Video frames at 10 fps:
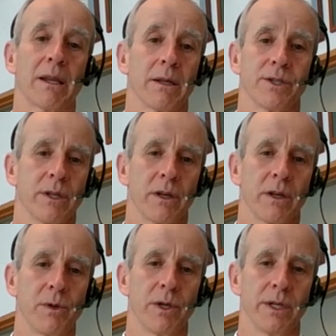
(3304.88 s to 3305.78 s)
athletes in the
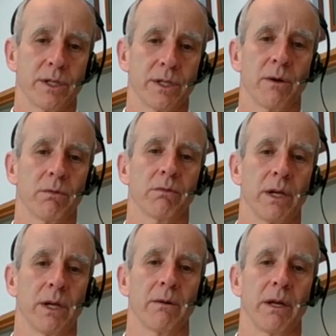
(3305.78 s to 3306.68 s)
community. So
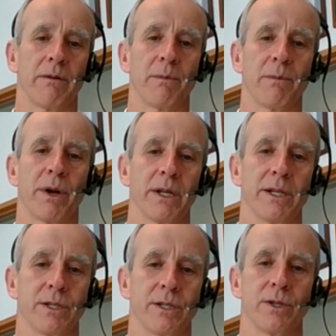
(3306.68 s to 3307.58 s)
everybody
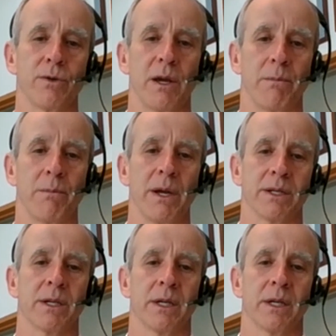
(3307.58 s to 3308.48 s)
needs to do their
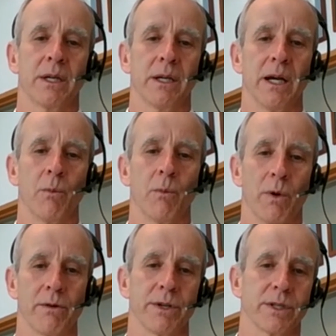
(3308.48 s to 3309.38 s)
bit.
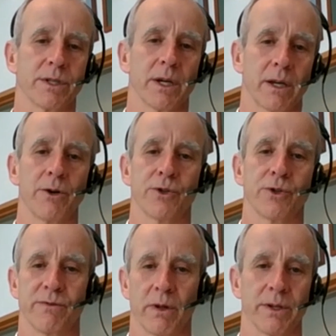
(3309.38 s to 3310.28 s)
Whether it's
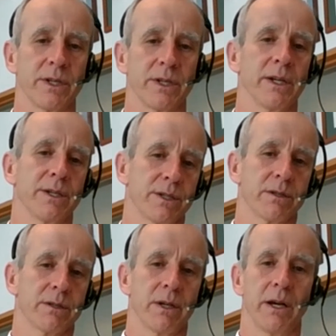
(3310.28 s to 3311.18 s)
coaches,
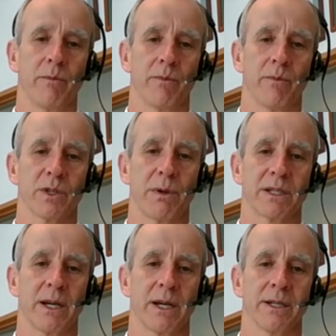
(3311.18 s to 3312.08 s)
volunteers,
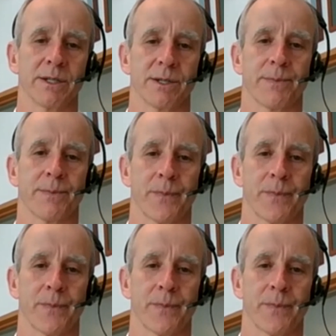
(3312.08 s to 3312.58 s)
spectators.